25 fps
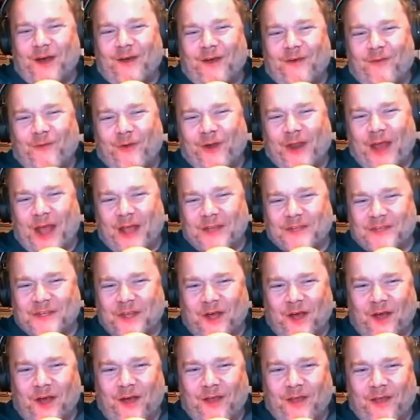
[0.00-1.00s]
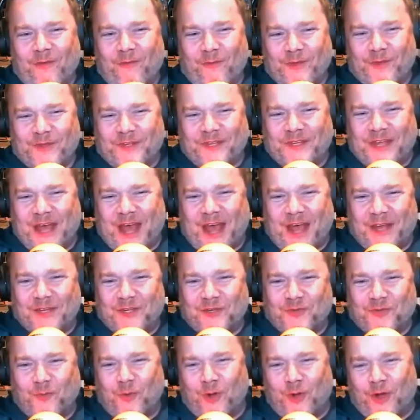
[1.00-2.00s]
what I saw it was
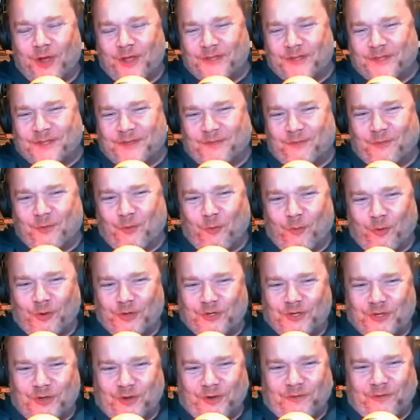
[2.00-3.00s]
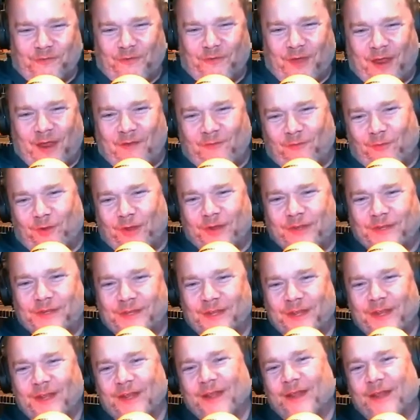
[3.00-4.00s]
attached was, of course, your favorite
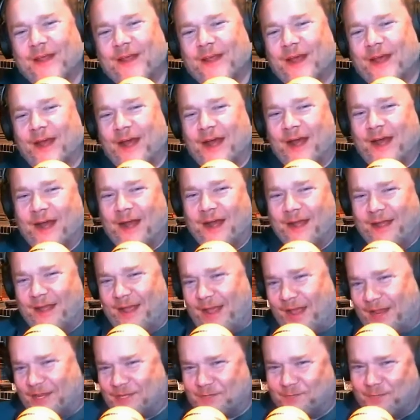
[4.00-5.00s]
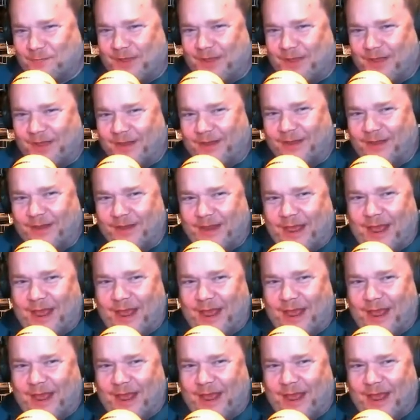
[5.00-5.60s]
X-Men